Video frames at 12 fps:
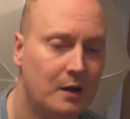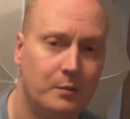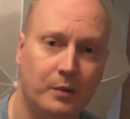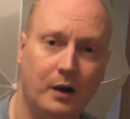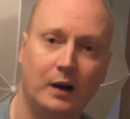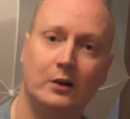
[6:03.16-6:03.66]

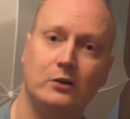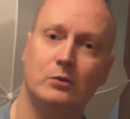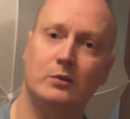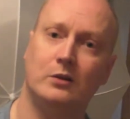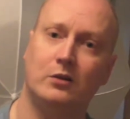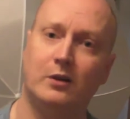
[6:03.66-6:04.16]
But I just
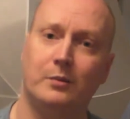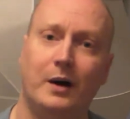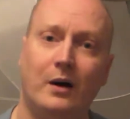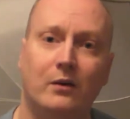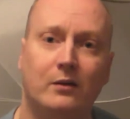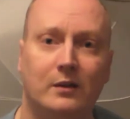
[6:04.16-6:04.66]
want to talk
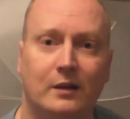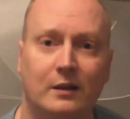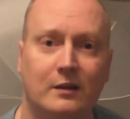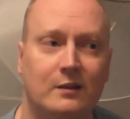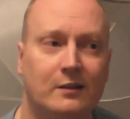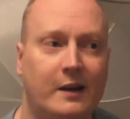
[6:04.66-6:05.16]
about
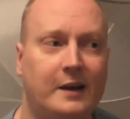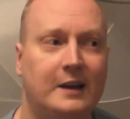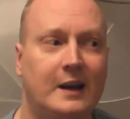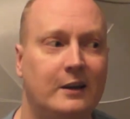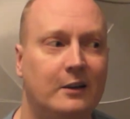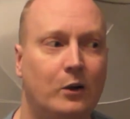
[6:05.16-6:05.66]

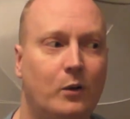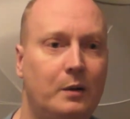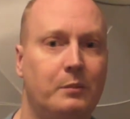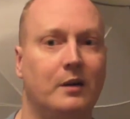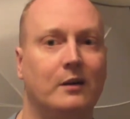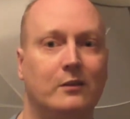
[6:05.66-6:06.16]
second-hand
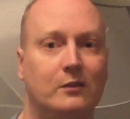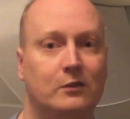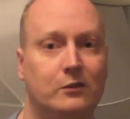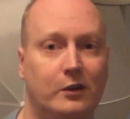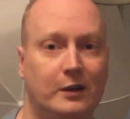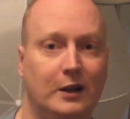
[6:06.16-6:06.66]
equipment
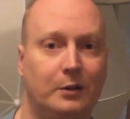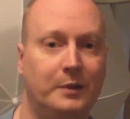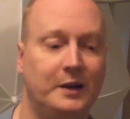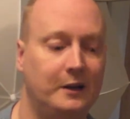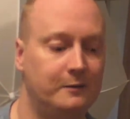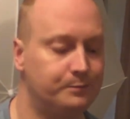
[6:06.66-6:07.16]
for a little
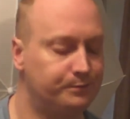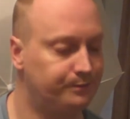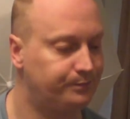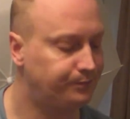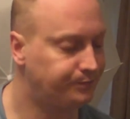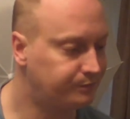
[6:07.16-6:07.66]
minute,
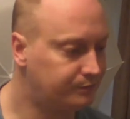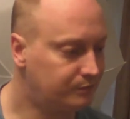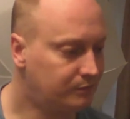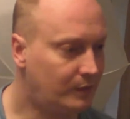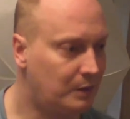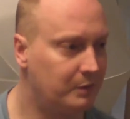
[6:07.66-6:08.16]

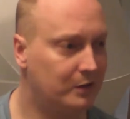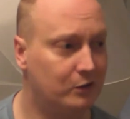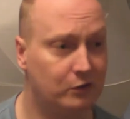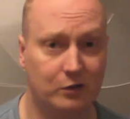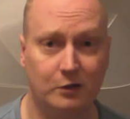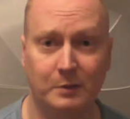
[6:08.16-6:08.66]
because
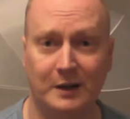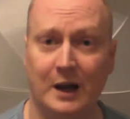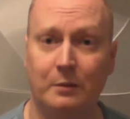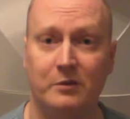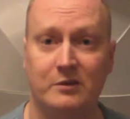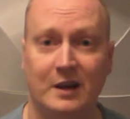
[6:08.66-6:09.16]
two of my
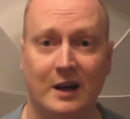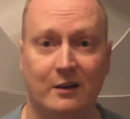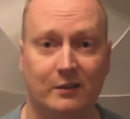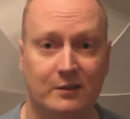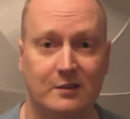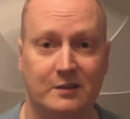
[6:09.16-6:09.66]
cameras are
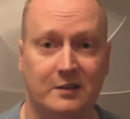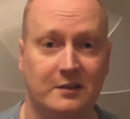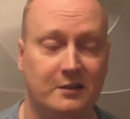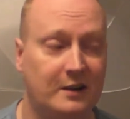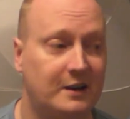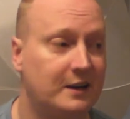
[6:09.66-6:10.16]

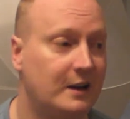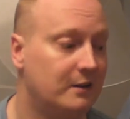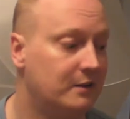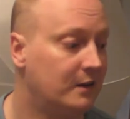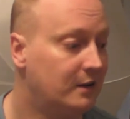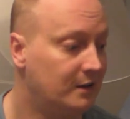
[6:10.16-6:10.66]

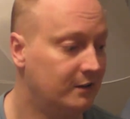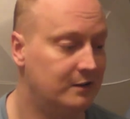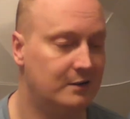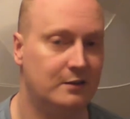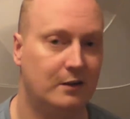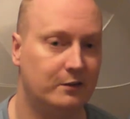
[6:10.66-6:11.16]
second-hand. This
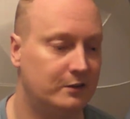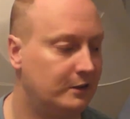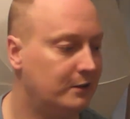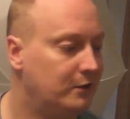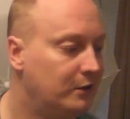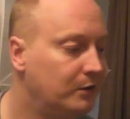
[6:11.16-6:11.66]
is obviously
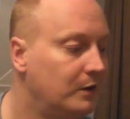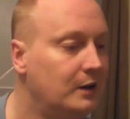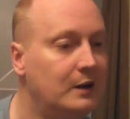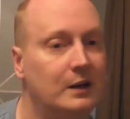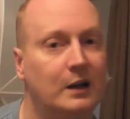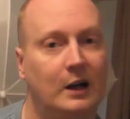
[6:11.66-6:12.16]
new.
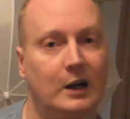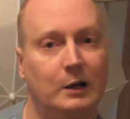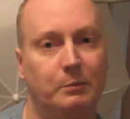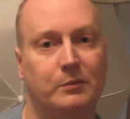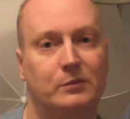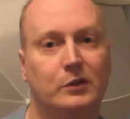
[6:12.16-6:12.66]

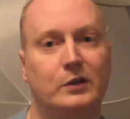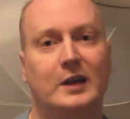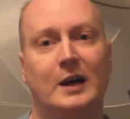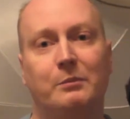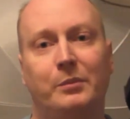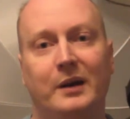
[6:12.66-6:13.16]
You
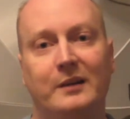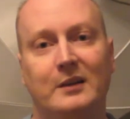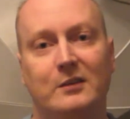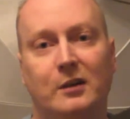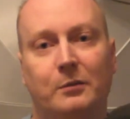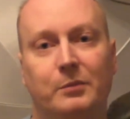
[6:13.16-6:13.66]
can pick
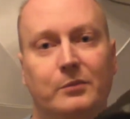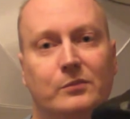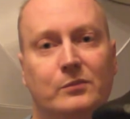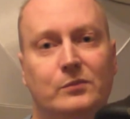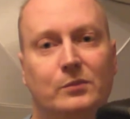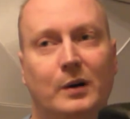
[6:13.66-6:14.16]
this up
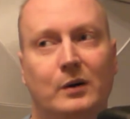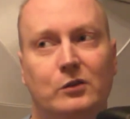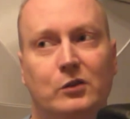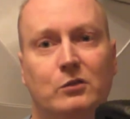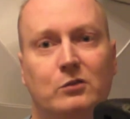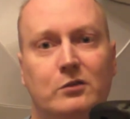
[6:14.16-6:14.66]
about
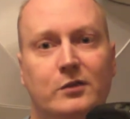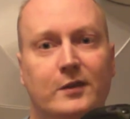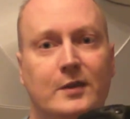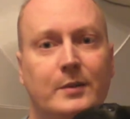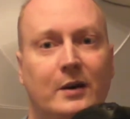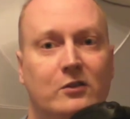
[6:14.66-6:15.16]

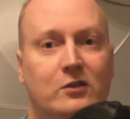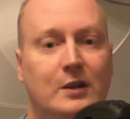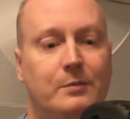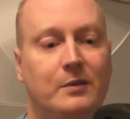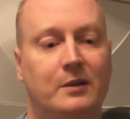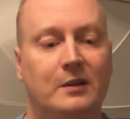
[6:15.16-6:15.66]
£250
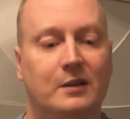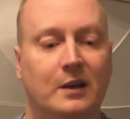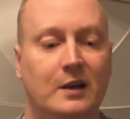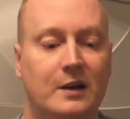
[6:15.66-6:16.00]
cheaper than